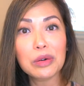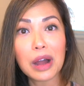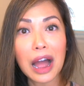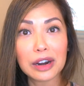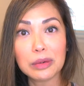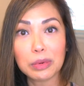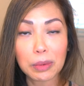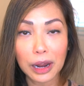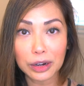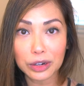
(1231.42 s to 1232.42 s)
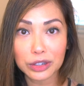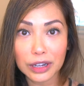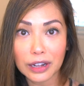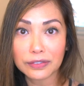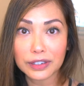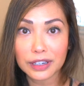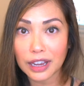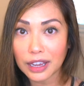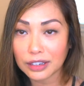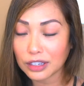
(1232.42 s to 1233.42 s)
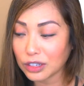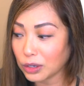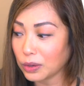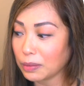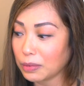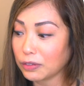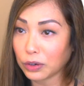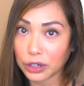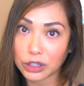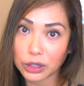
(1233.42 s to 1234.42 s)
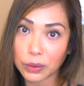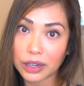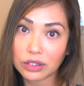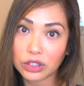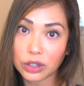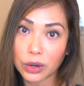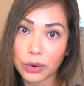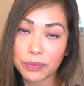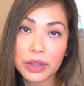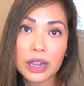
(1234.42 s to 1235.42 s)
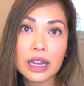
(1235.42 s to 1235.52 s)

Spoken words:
how to prepare yourself and to do it before you do it. So